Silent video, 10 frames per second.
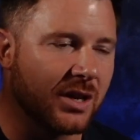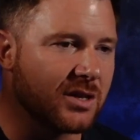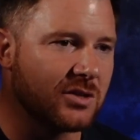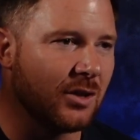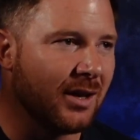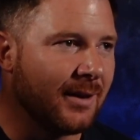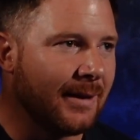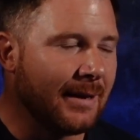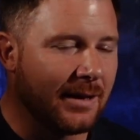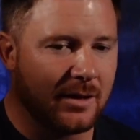and
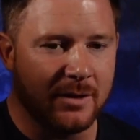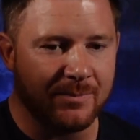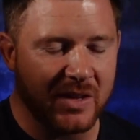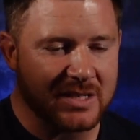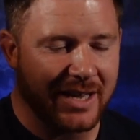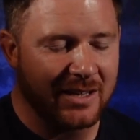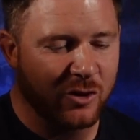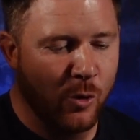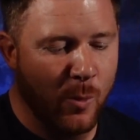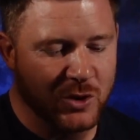you're
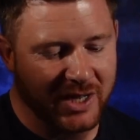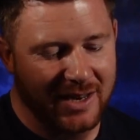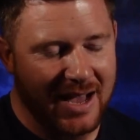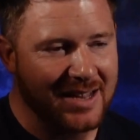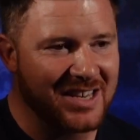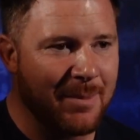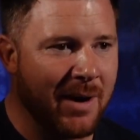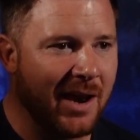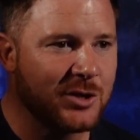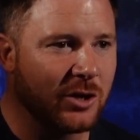almost like an asset
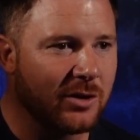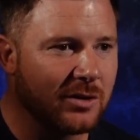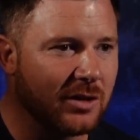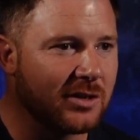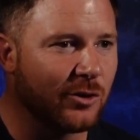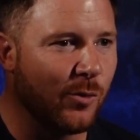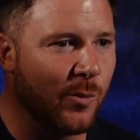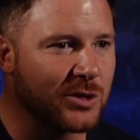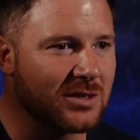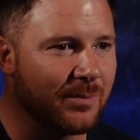manager. Like, you're
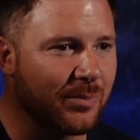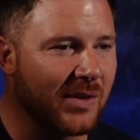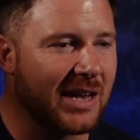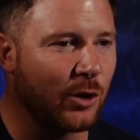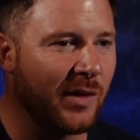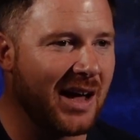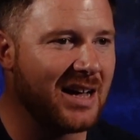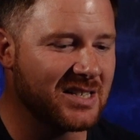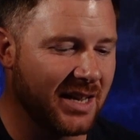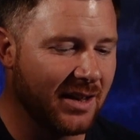almost taking on the
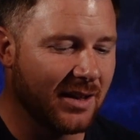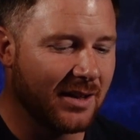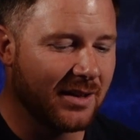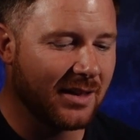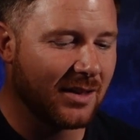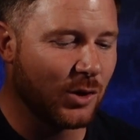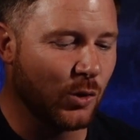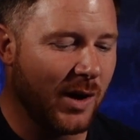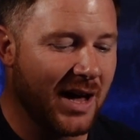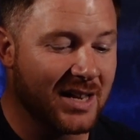asset,
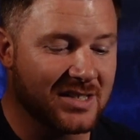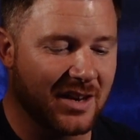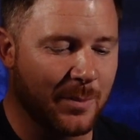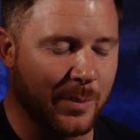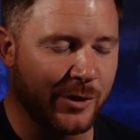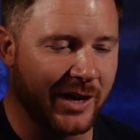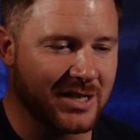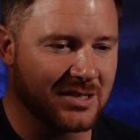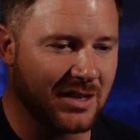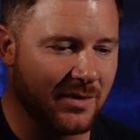at a certain price,
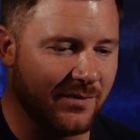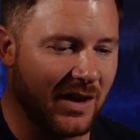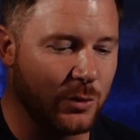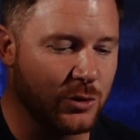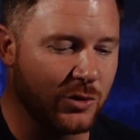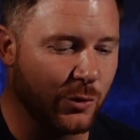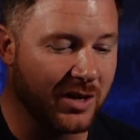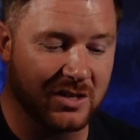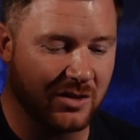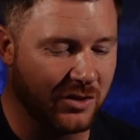a certain value.
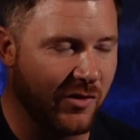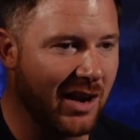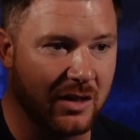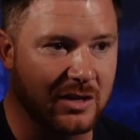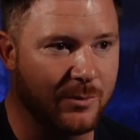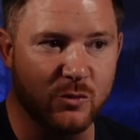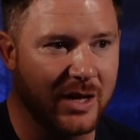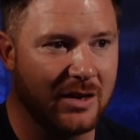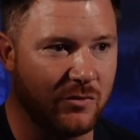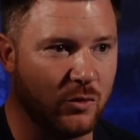The rental income you
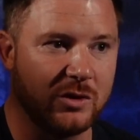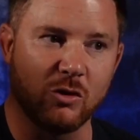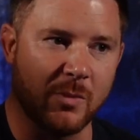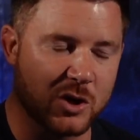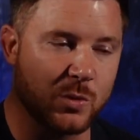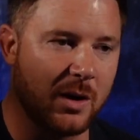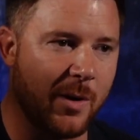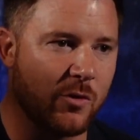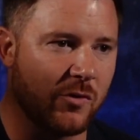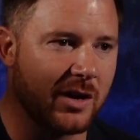can't really do much
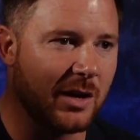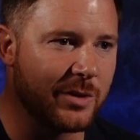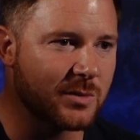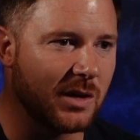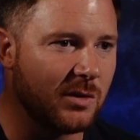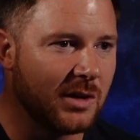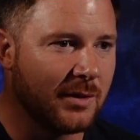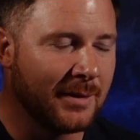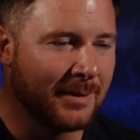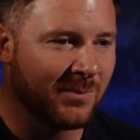about right now as well.
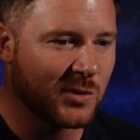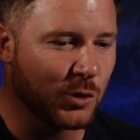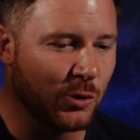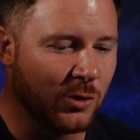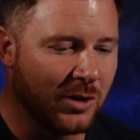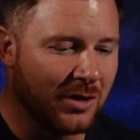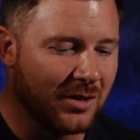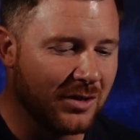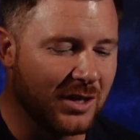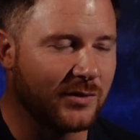So
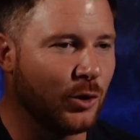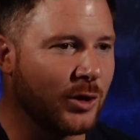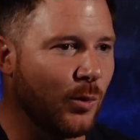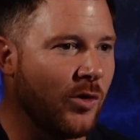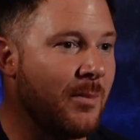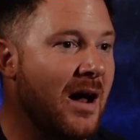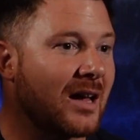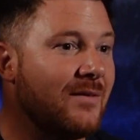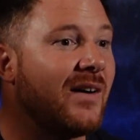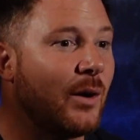you have to look at what the
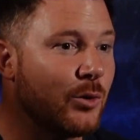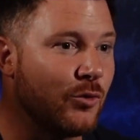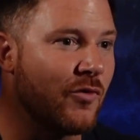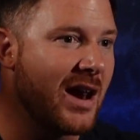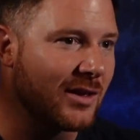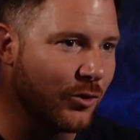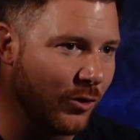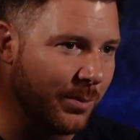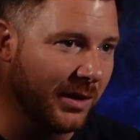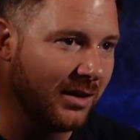market value rent
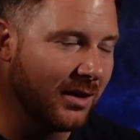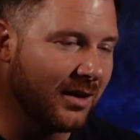could be.